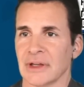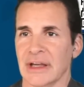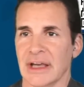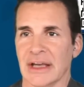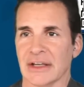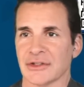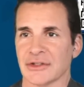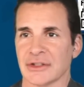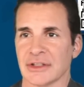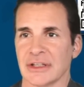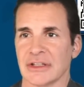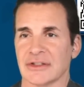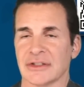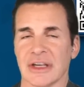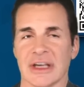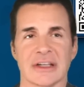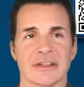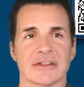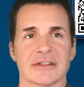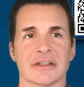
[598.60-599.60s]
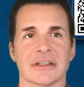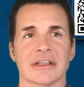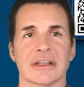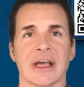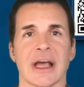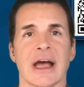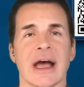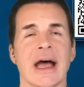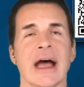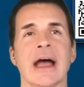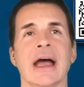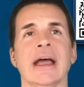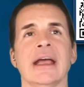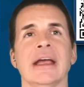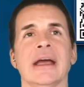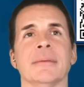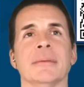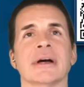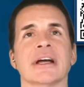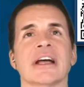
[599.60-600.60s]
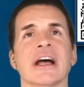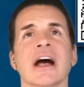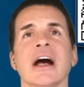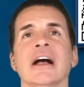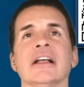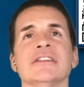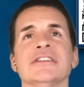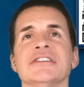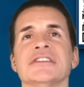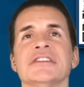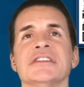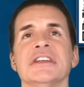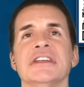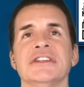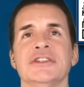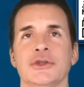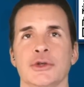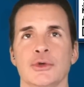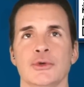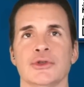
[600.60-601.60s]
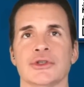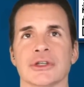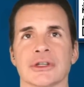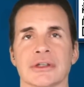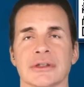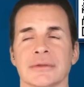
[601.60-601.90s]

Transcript: Yes, it says, "I am a Constitution."